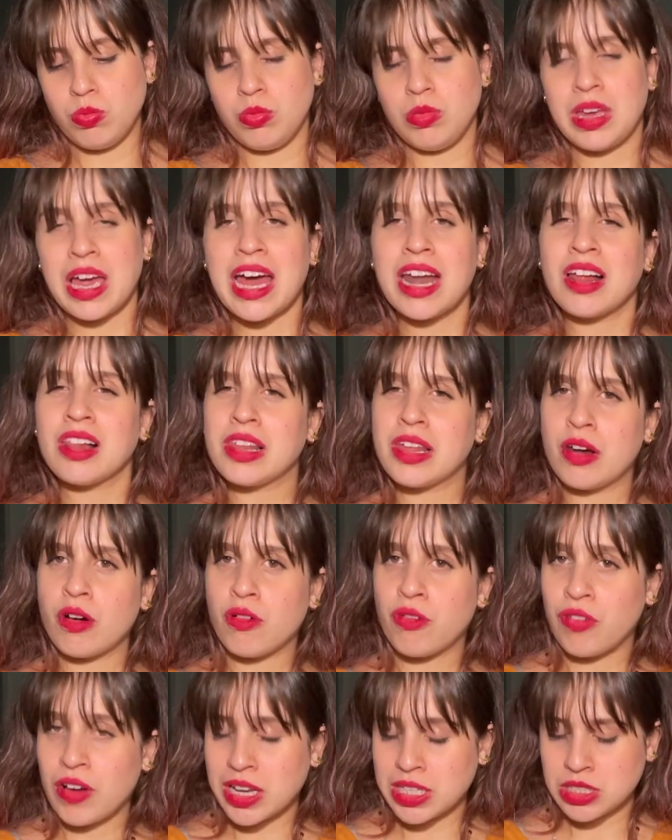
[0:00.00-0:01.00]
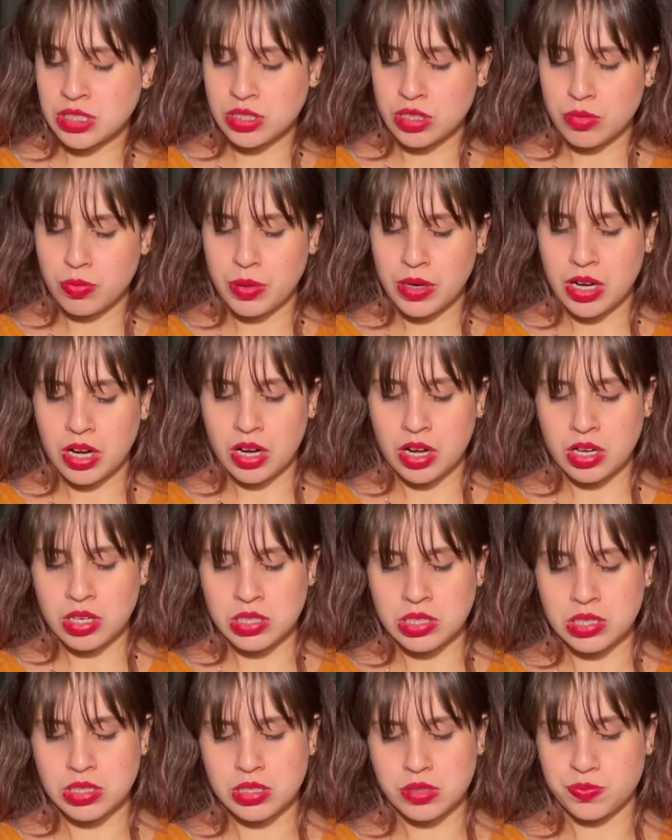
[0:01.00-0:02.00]
get a little faster
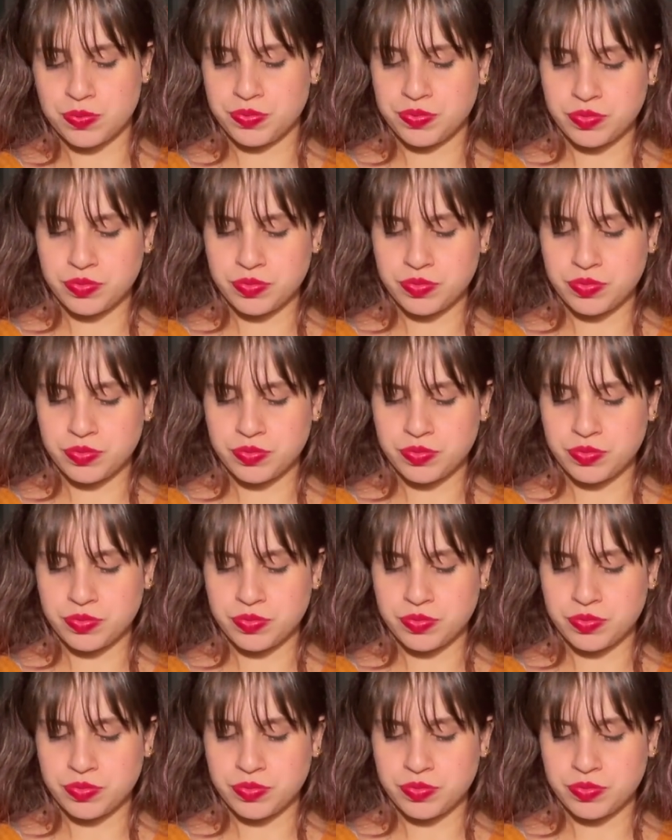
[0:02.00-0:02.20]
because